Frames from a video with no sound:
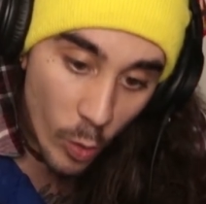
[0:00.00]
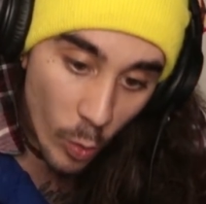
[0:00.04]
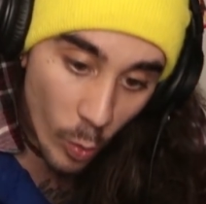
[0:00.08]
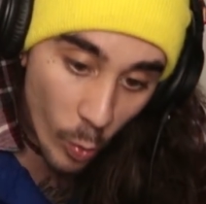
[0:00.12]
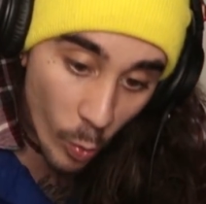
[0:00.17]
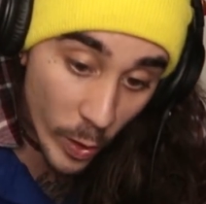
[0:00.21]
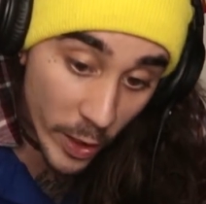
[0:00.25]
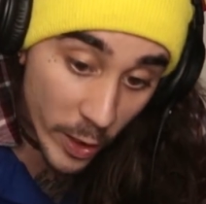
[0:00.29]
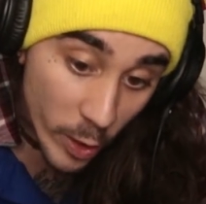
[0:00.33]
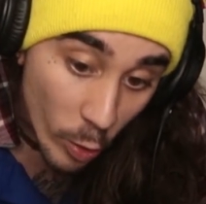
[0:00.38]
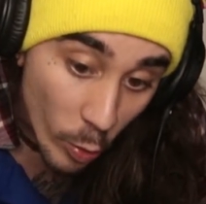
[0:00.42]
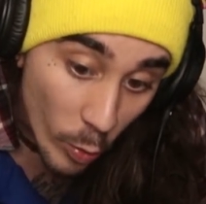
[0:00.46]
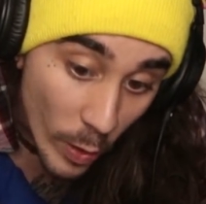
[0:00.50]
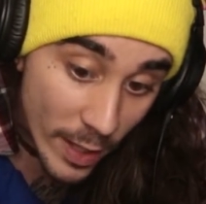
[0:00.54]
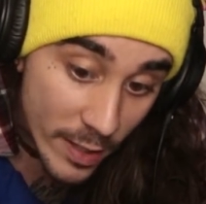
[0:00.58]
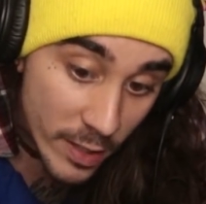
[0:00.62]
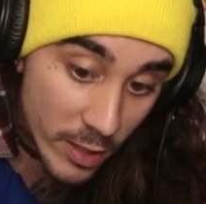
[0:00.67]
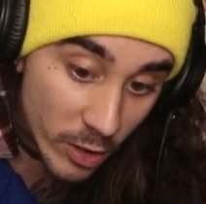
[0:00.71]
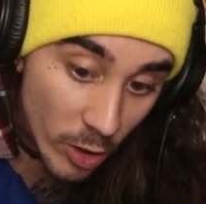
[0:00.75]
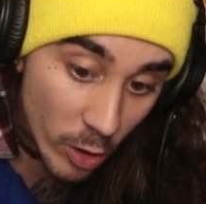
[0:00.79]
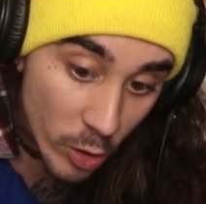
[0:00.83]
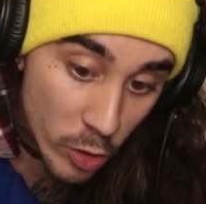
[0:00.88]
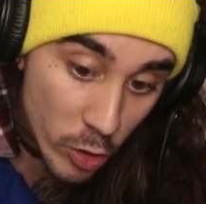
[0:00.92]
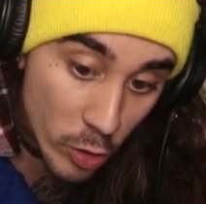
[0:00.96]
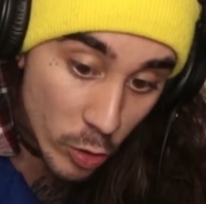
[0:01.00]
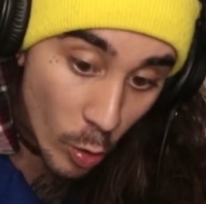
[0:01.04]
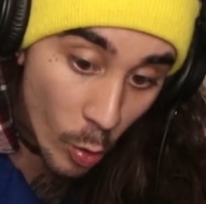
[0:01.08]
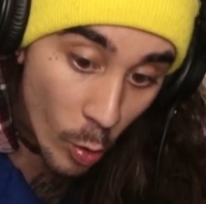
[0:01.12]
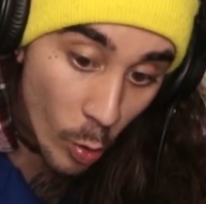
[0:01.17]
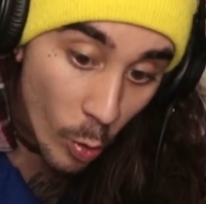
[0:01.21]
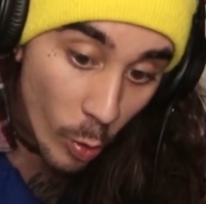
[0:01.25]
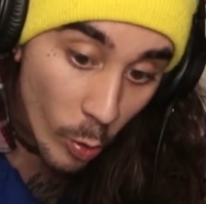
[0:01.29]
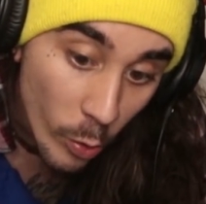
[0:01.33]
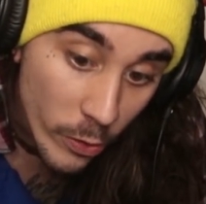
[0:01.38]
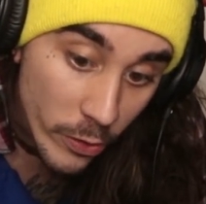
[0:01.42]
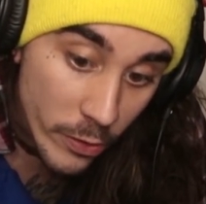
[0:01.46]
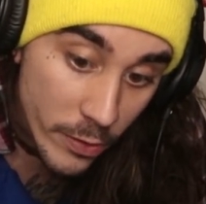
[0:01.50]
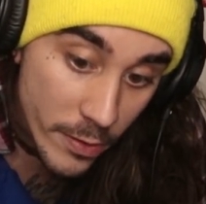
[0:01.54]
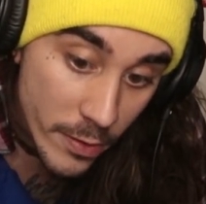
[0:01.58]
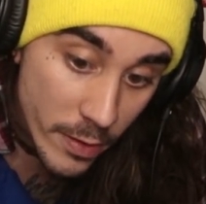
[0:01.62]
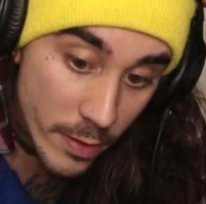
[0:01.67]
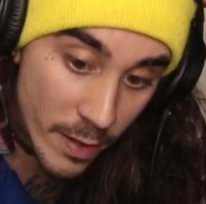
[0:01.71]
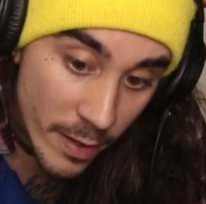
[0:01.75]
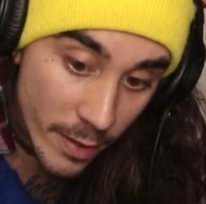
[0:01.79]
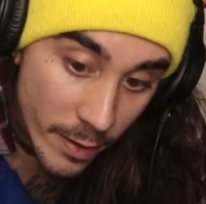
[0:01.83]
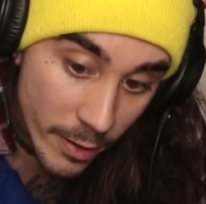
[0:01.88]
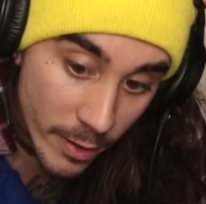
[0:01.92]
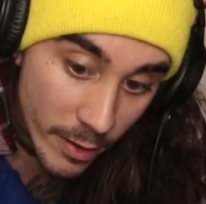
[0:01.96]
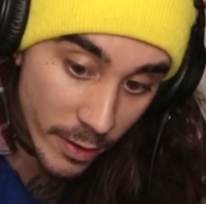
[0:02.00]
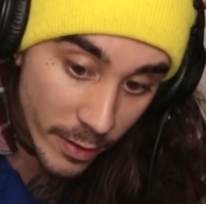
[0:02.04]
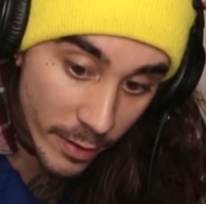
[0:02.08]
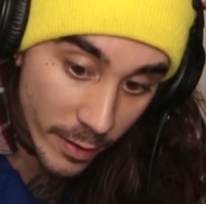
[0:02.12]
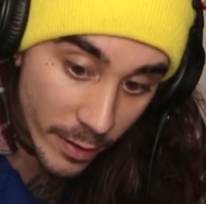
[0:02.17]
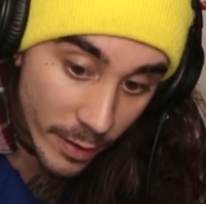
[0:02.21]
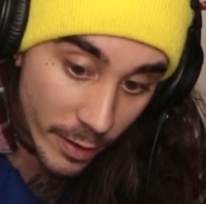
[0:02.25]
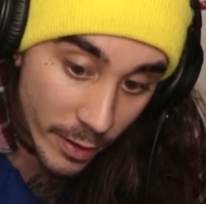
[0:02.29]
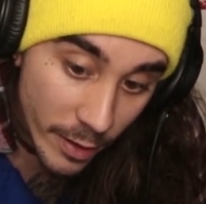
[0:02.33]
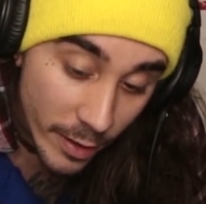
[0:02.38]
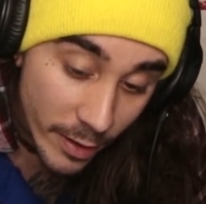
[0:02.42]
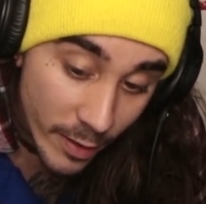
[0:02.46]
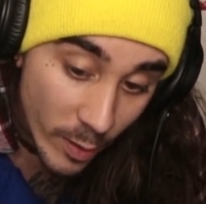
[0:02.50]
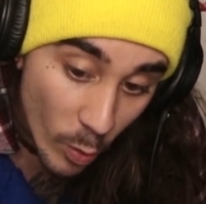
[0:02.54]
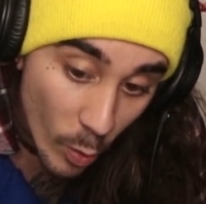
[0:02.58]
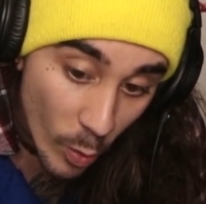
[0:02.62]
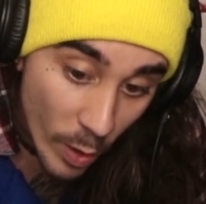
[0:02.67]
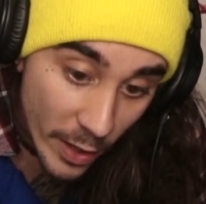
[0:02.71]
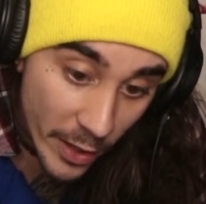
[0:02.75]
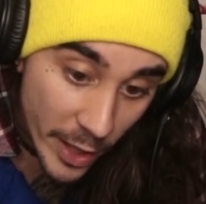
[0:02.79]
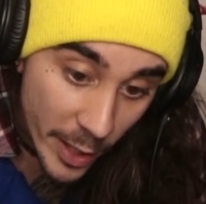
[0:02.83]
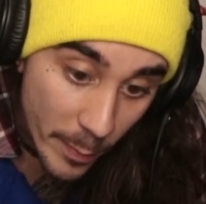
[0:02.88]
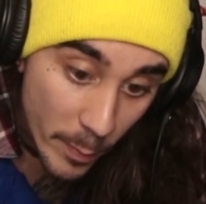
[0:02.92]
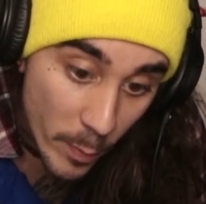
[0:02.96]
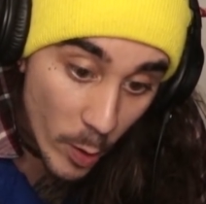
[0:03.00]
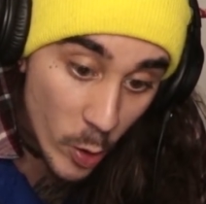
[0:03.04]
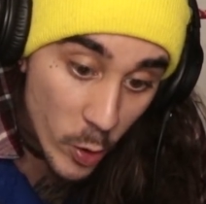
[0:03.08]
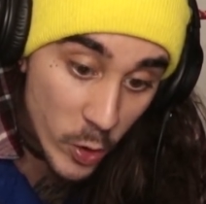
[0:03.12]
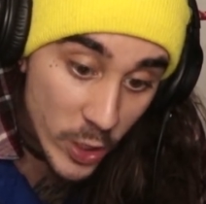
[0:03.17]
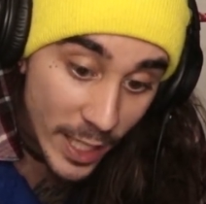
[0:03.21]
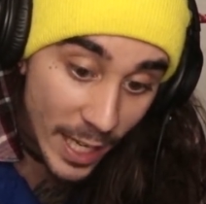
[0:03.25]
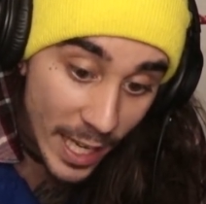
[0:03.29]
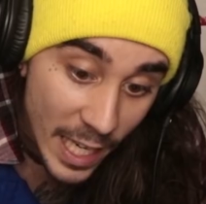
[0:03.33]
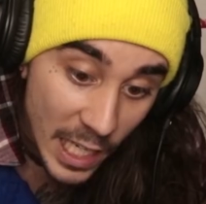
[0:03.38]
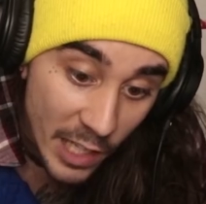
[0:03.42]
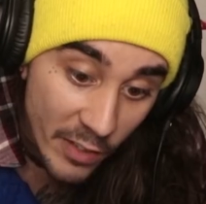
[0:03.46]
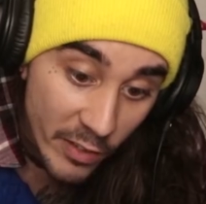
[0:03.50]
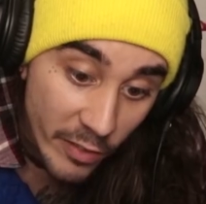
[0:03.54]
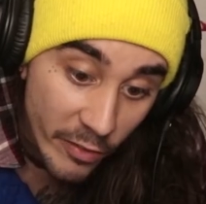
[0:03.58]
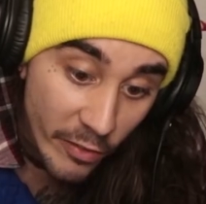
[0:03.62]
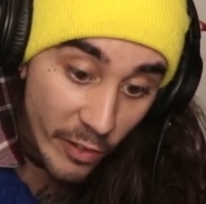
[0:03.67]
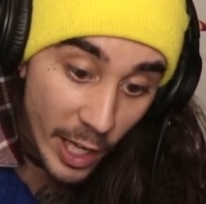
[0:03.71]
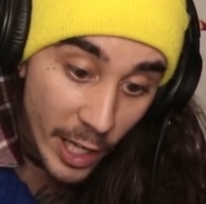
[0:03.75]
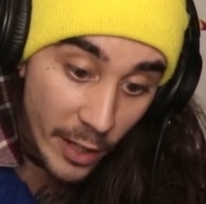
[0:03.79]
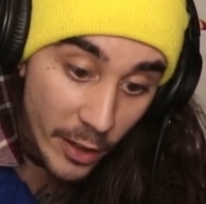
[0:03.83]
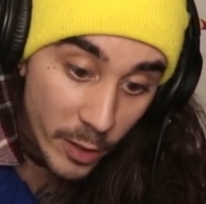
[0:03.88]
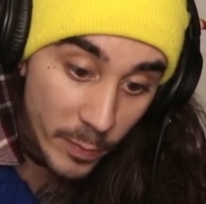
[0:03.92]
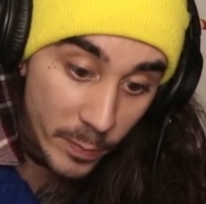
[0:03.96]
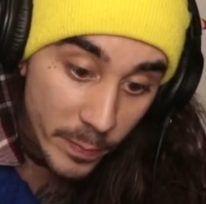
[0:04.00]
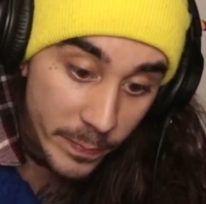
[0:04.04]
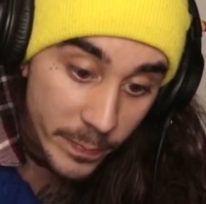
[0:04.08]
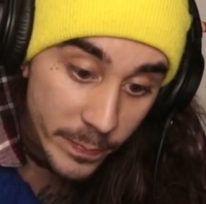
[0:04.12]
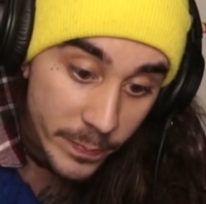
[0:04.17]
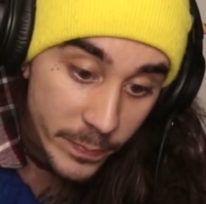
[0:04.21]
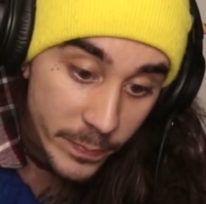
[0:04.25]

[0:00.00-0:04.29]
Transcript: We caressed our souls in a way that most can't even fathom.